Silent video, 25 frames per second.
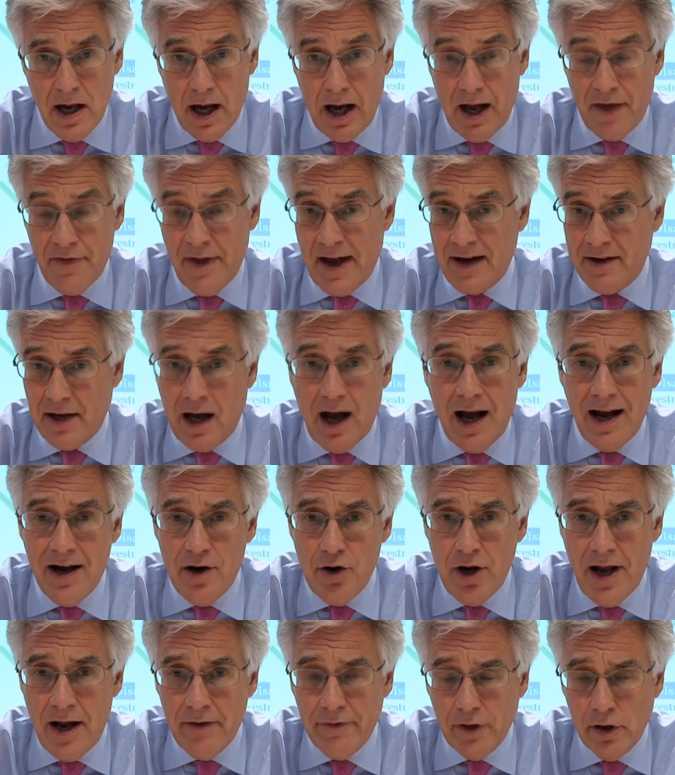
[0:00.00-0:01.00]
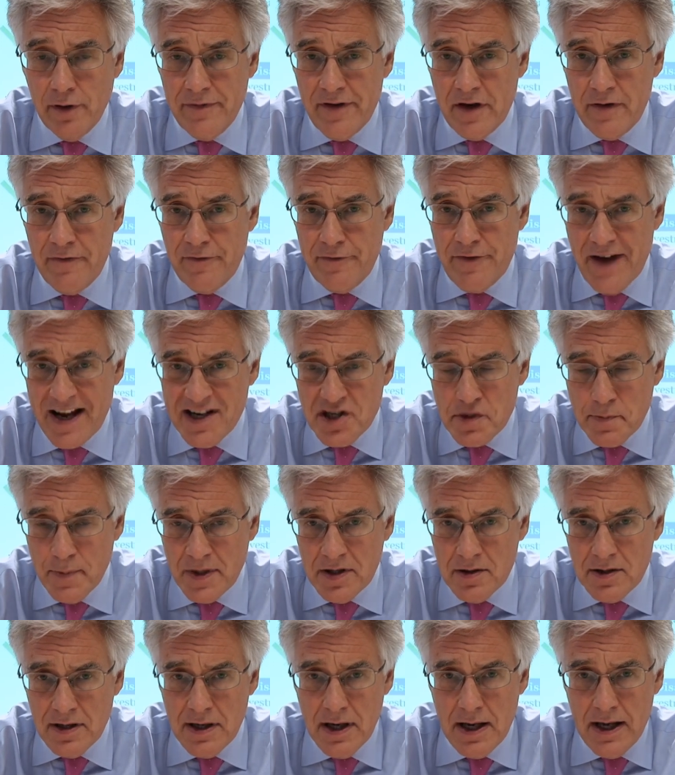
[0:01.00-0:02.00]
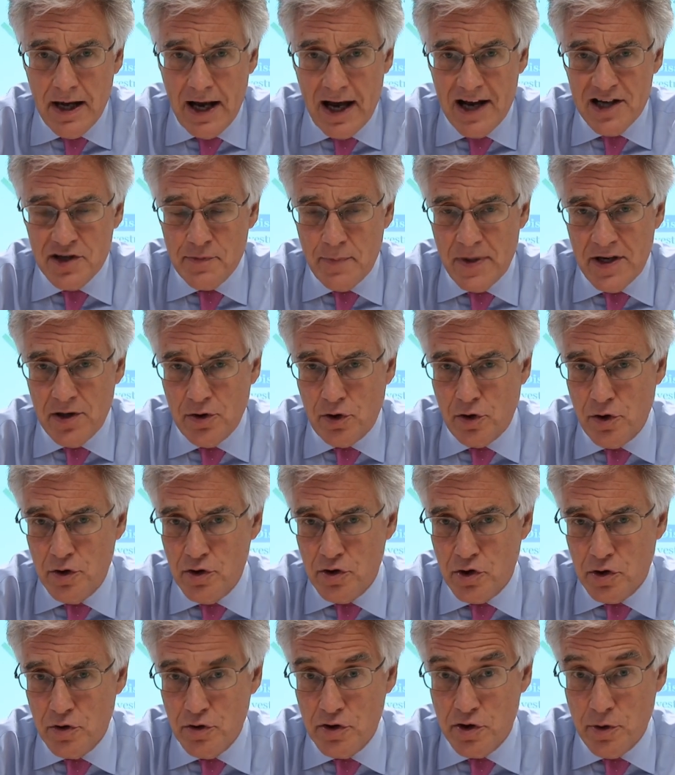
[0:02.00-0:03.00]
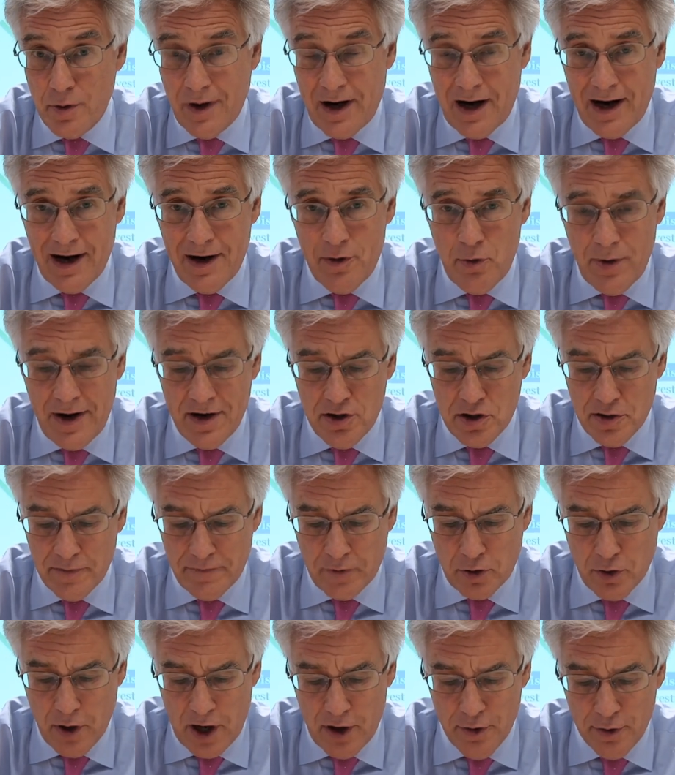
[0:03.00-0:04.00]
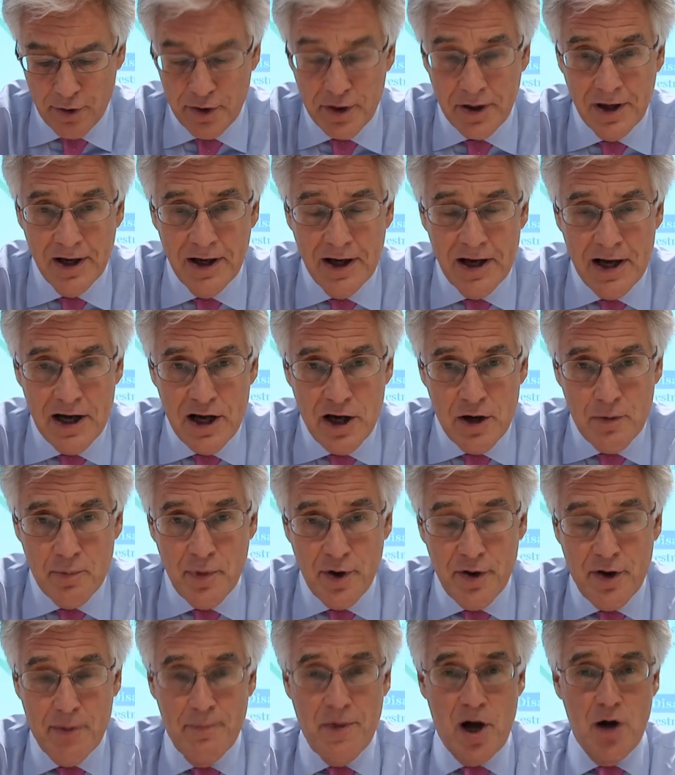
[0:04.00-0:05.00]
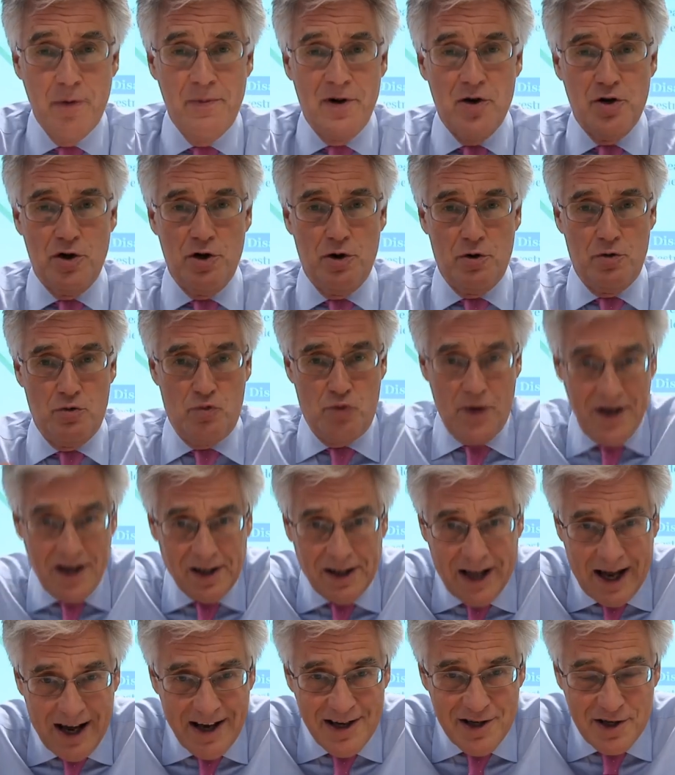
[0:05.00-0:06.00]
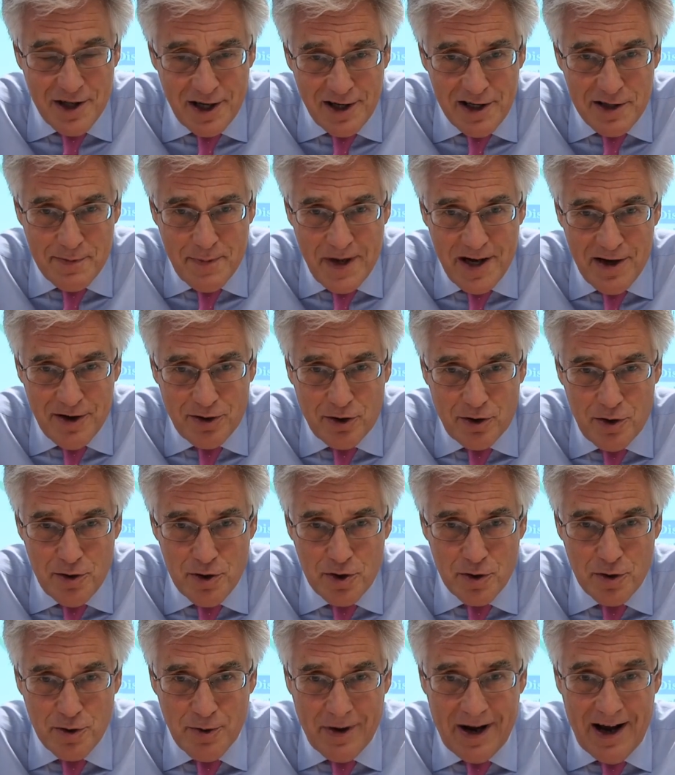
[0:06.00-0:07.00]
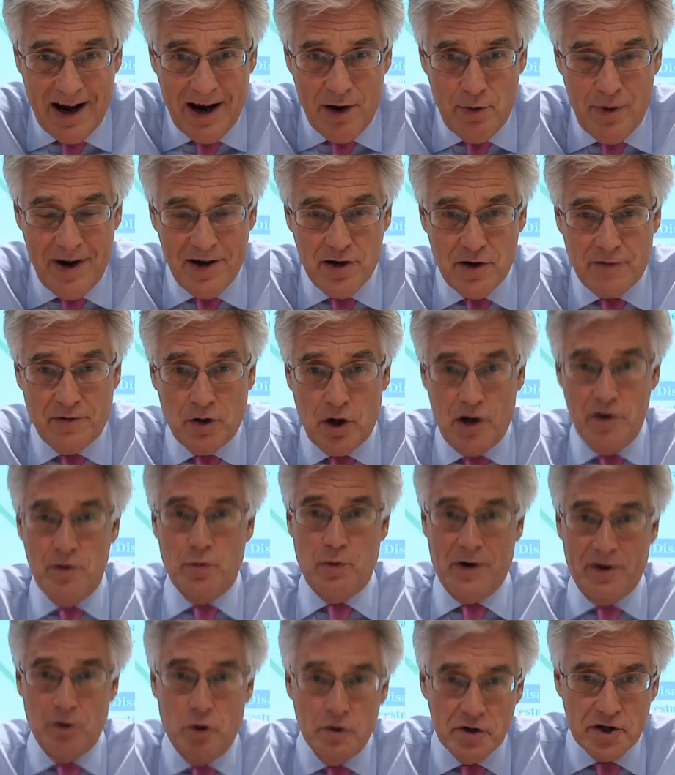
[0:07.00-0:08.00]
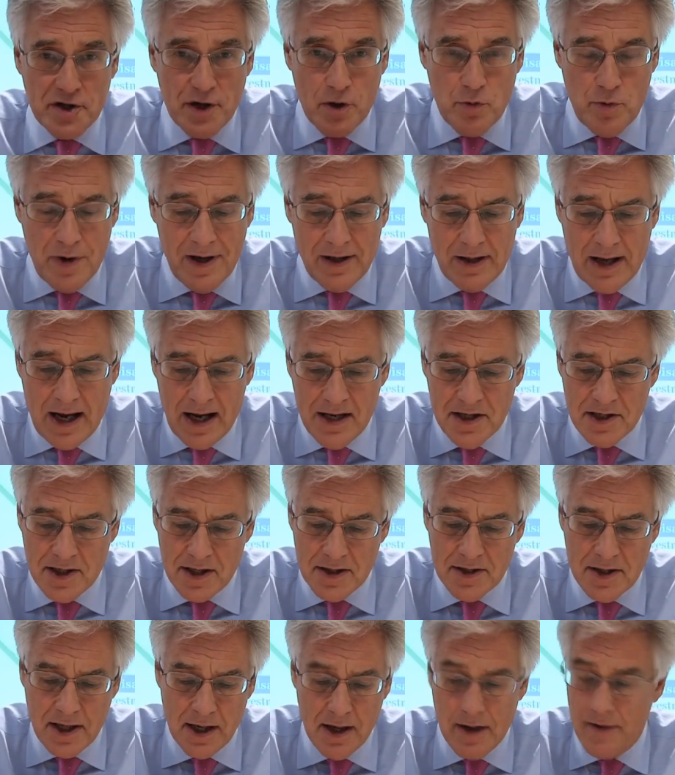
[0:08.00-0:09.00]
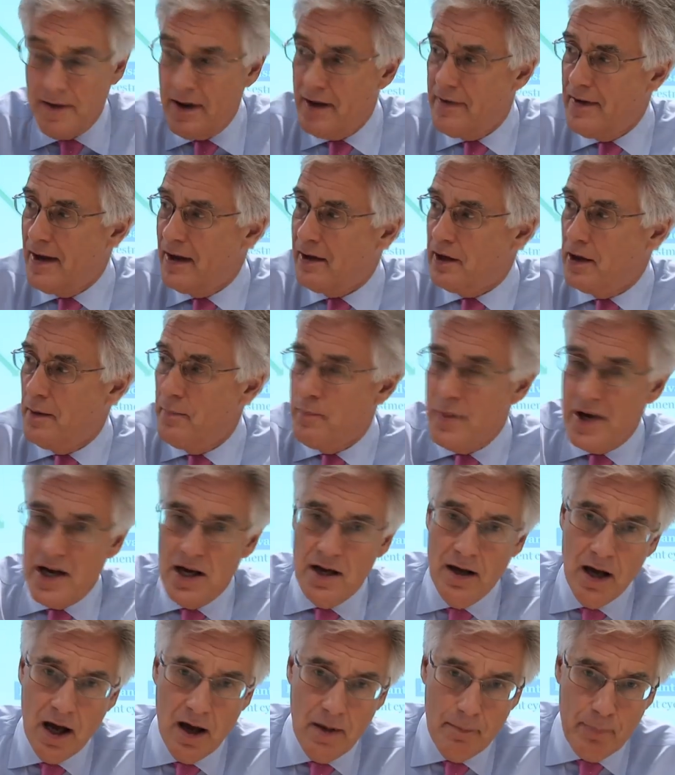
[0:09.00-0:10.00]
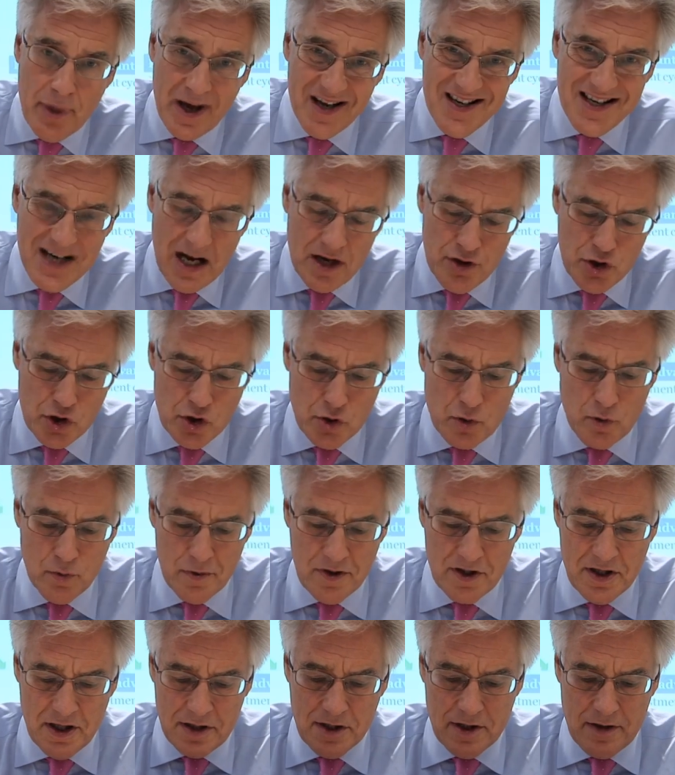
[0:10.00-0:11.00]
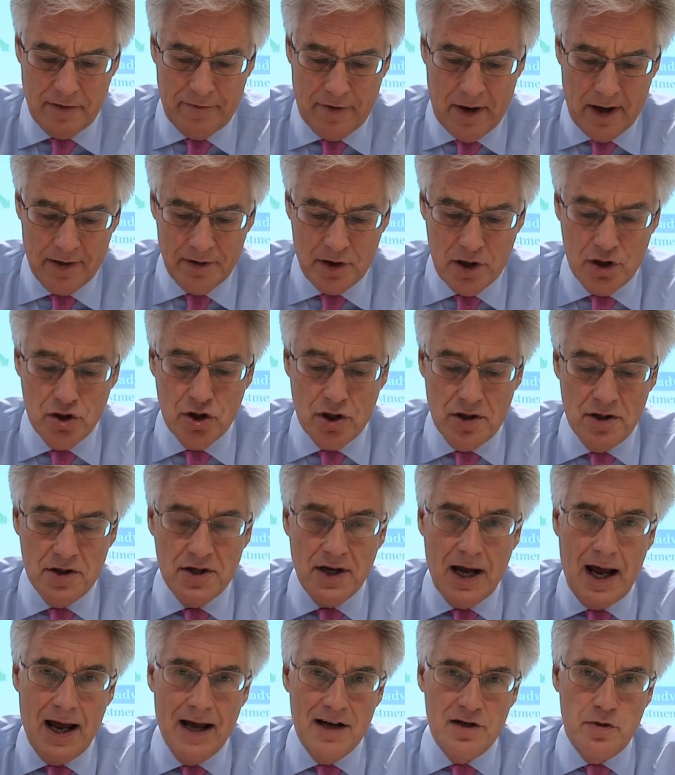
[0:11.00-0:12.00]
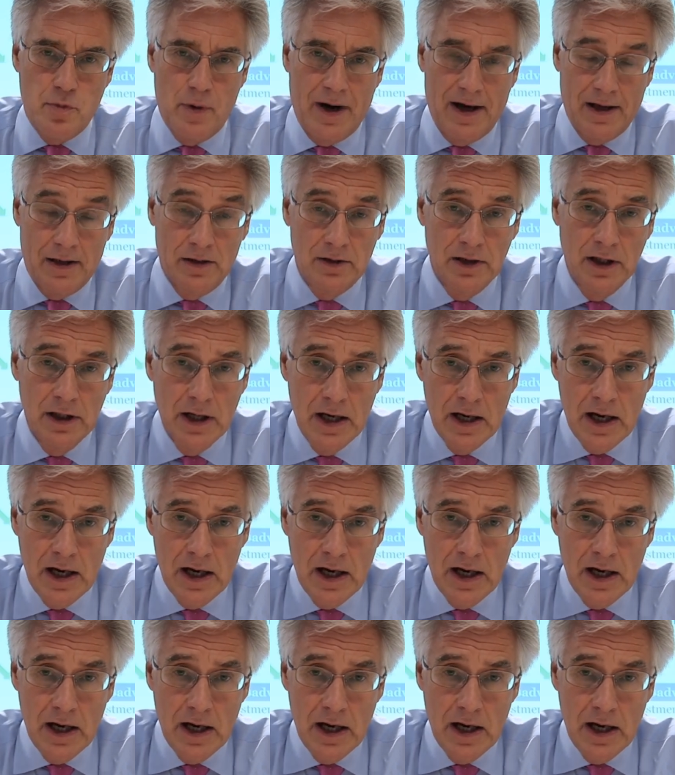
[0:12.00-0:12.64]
And that high level of investment has been crucial to a high rate of growth. But the moment you realize that it's been crucial to a high rate of growth, one also realizes that there can be potential disadvantages as well.